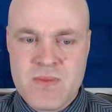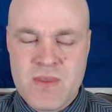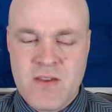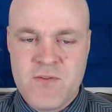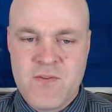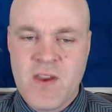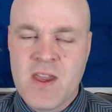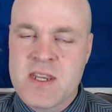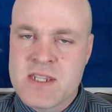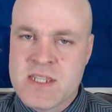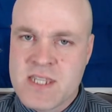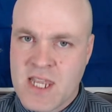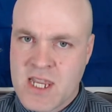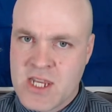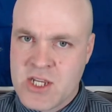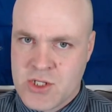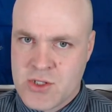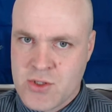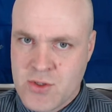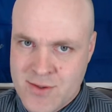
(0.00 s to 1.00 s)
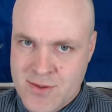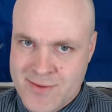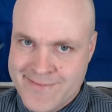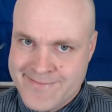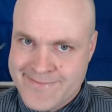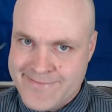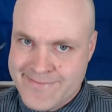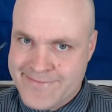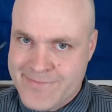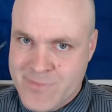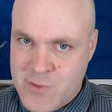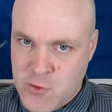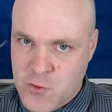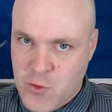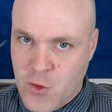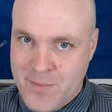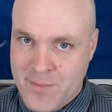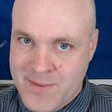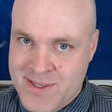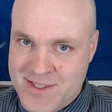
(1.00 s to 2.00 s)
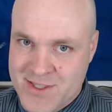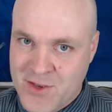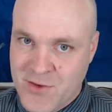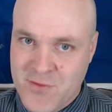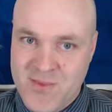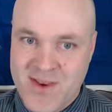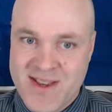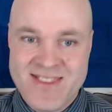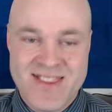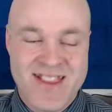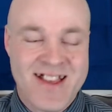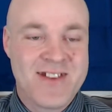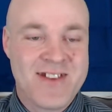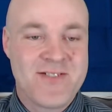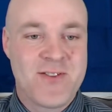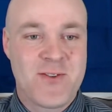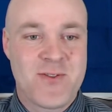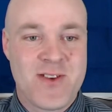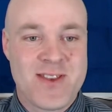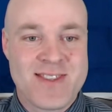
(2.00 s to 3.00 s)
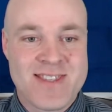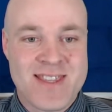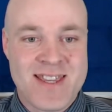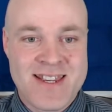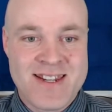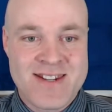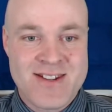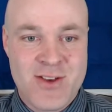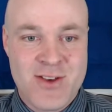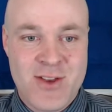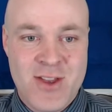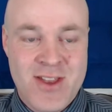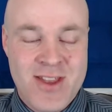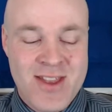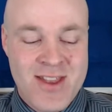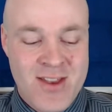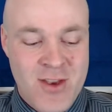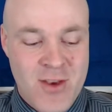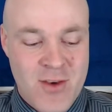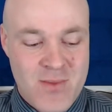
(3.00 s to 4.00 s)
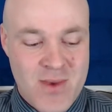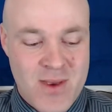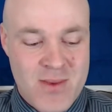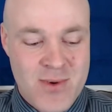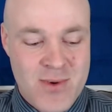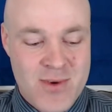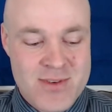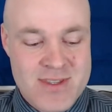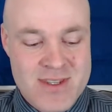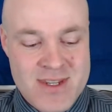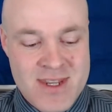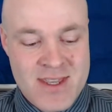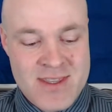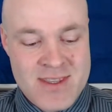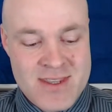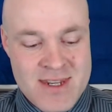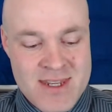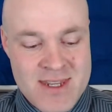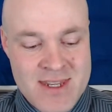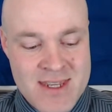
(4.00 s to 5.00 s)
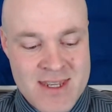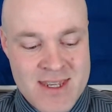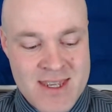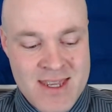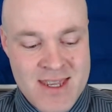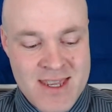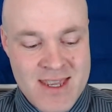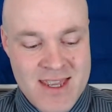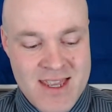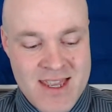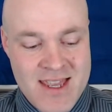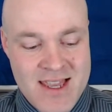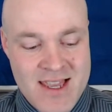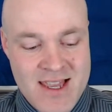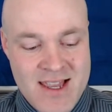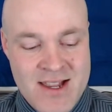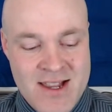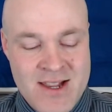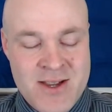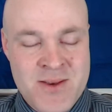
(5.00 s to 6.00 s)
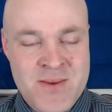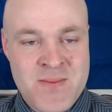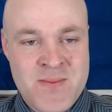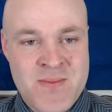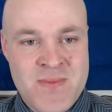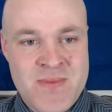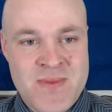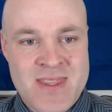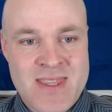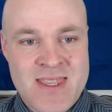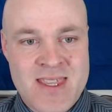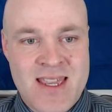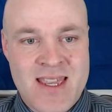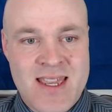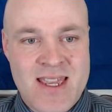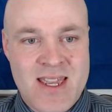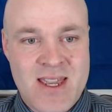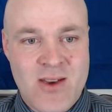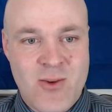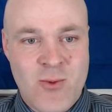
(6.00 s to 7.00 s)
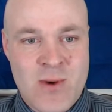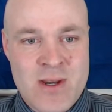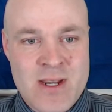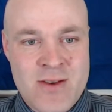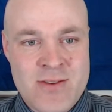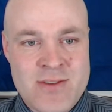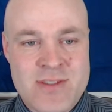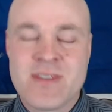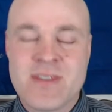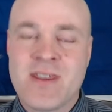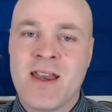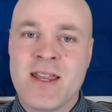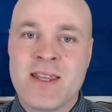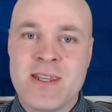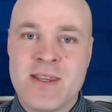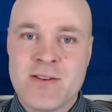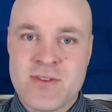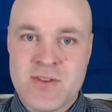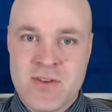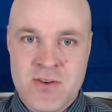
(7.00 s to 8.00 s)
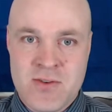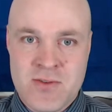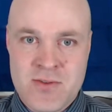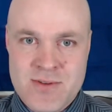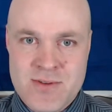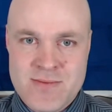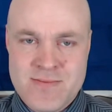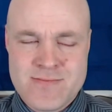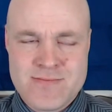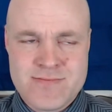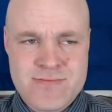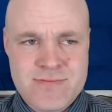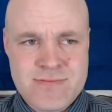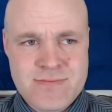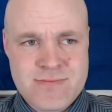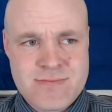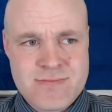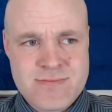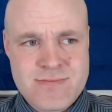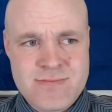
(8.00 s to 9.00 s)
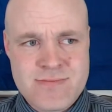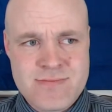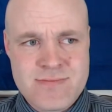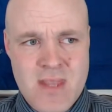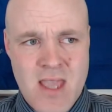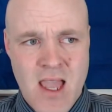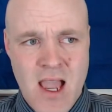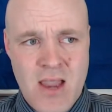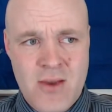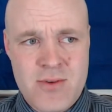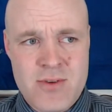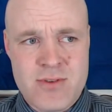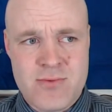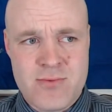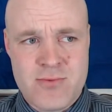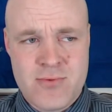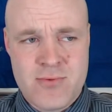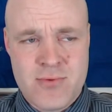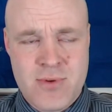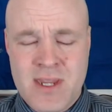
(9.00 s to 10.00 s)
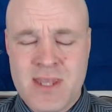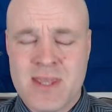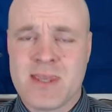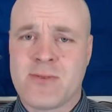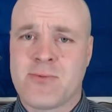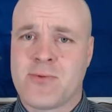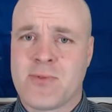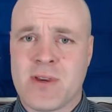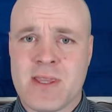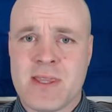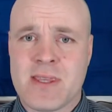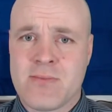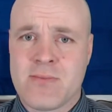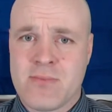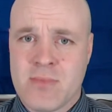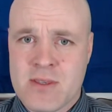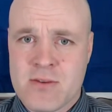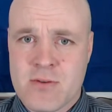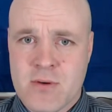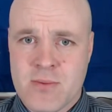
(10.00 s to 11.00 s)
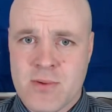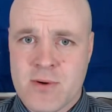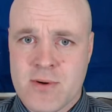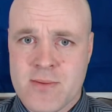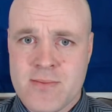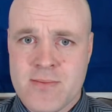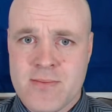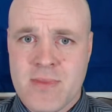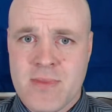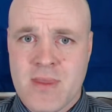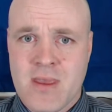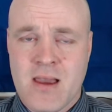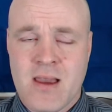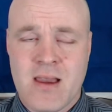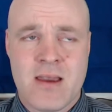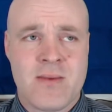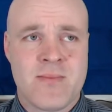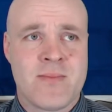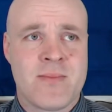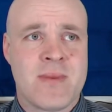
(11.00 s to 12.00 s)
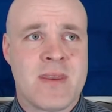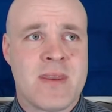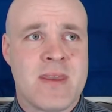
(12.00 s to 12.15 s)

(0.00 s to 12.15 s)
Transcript: foundational traumas of my life, if I say it, my personality. When I was 9 years old, I was really, really miserable. I